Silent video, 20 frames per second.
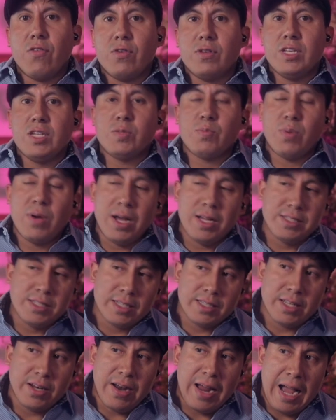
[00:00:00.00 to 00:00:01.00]
this
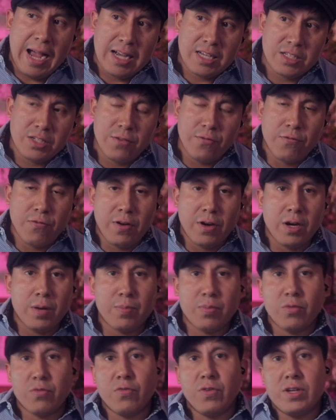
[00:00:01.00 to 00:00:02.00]
project, they're actually very
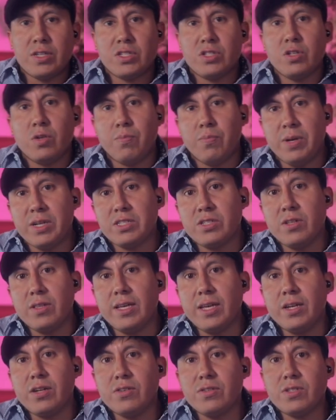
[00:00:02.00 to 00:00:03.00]
professional
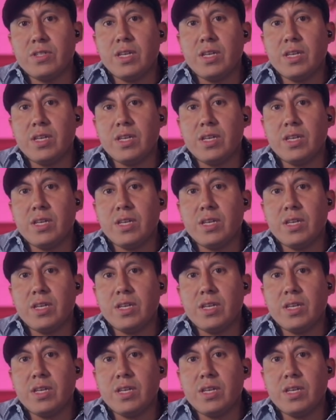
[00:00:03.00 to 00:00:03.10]
pixelators.